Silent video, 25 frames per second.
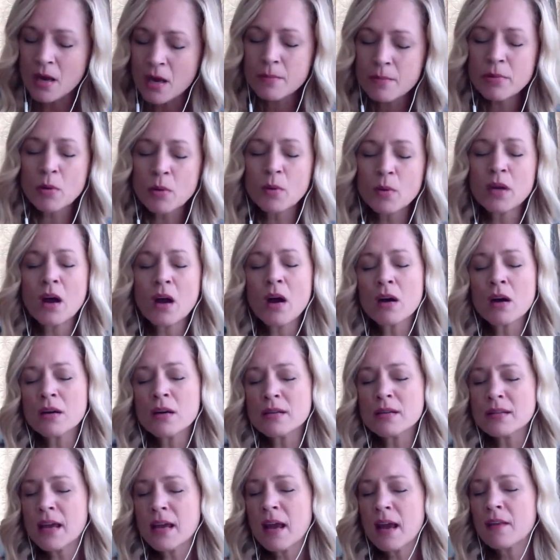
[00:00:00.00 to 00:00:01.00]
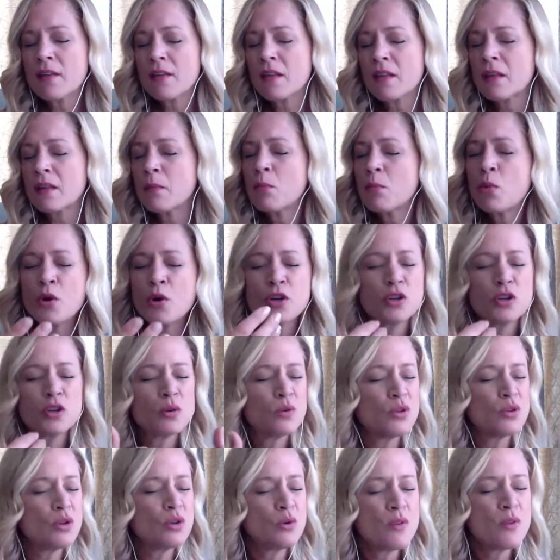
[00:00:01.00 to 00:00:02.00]
but we are saying that the more you
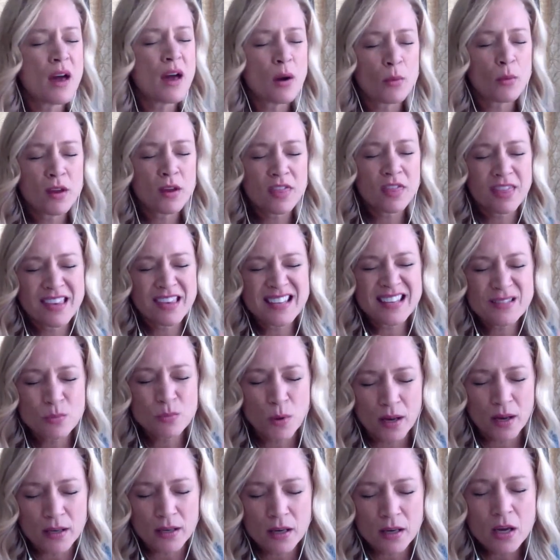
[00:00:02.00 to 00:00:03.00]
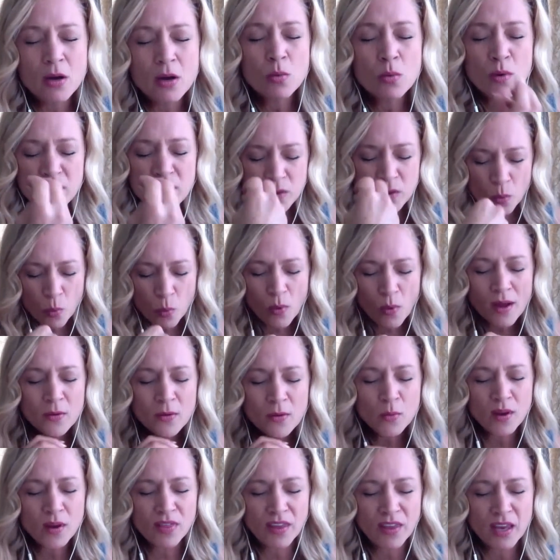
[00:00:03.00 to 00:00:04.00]
do that with this one, with the one
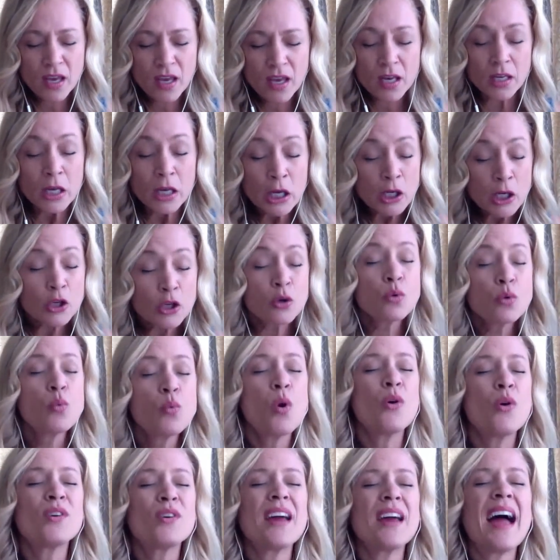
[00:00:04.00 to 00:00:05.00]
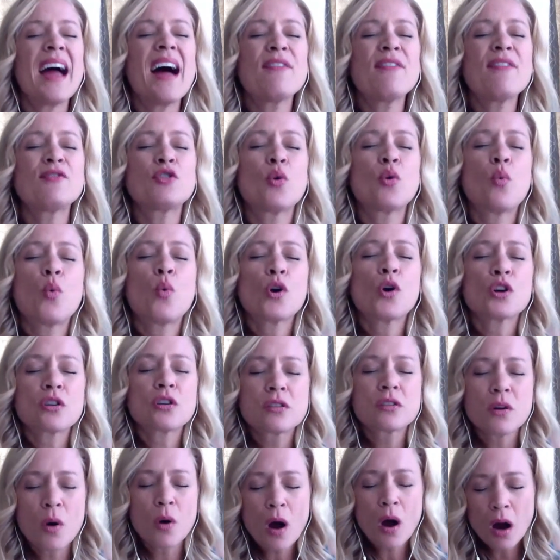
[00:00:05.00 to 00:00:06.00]
within, you won't have to work
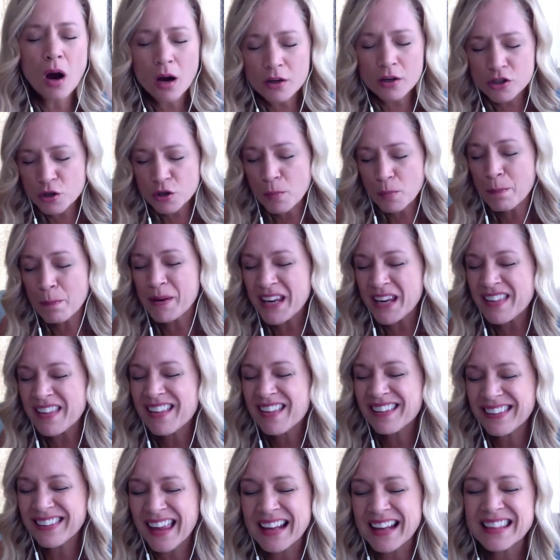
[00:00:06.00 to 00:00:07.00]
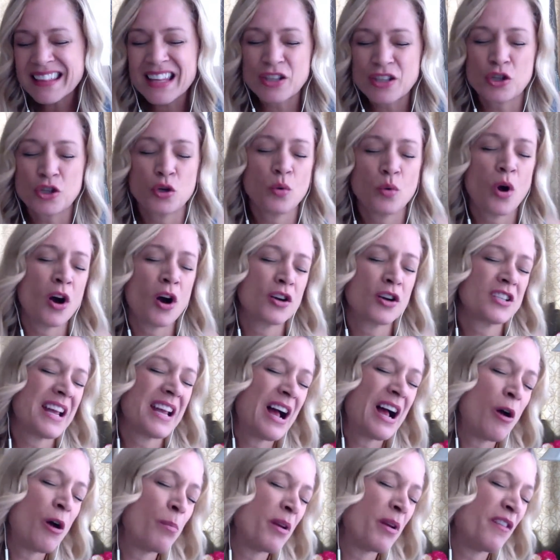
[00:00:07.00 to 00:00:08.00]
so hard to be the light that you are to
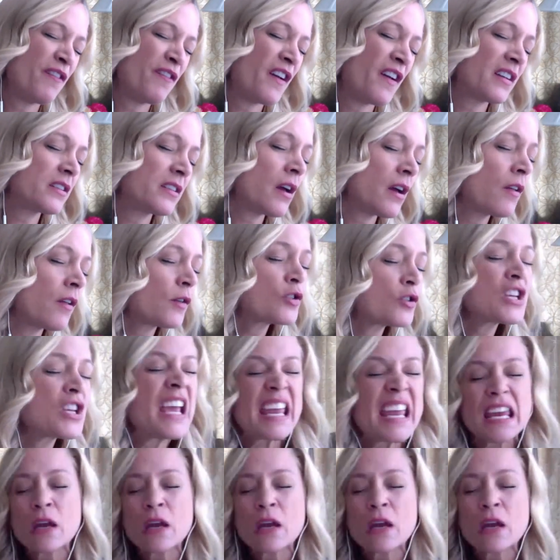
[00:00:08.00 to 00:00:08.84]
help and affect others.